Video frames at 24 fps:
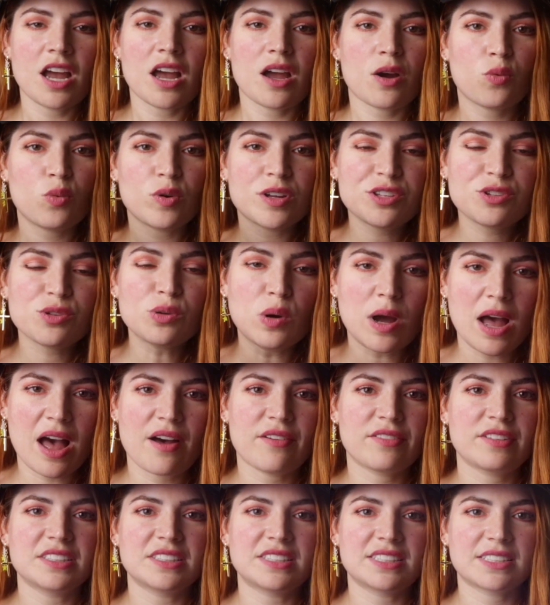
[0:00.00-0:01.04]
And we do
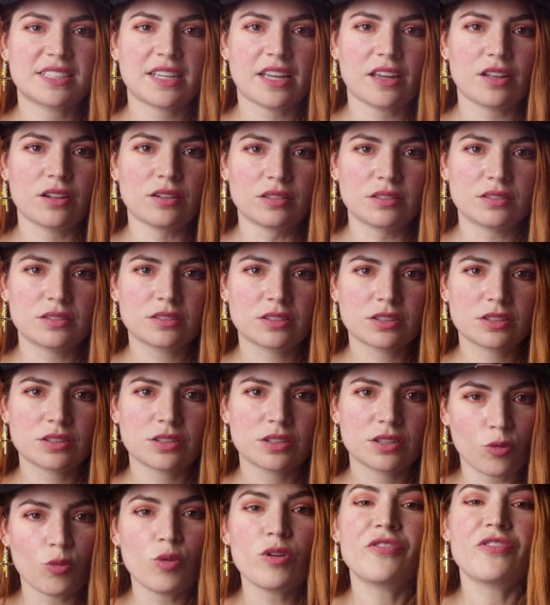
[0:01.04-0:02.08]
have the skills.
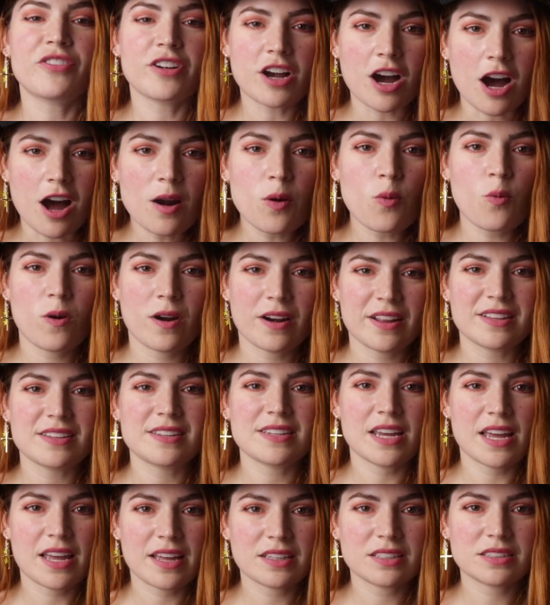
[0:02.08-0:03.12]
We've got what it
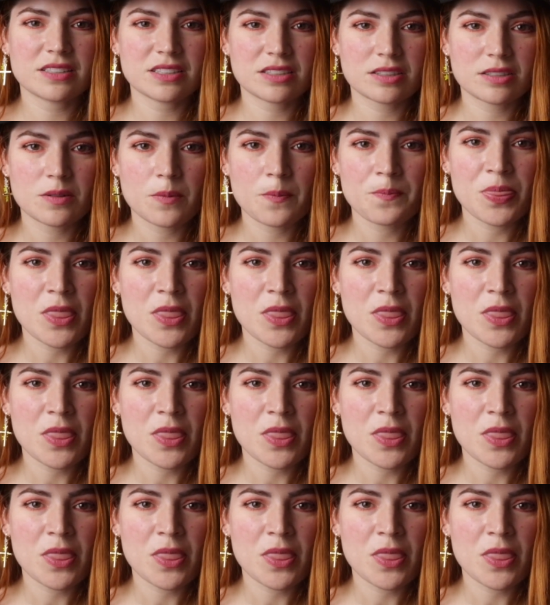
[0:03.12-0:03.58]
takes.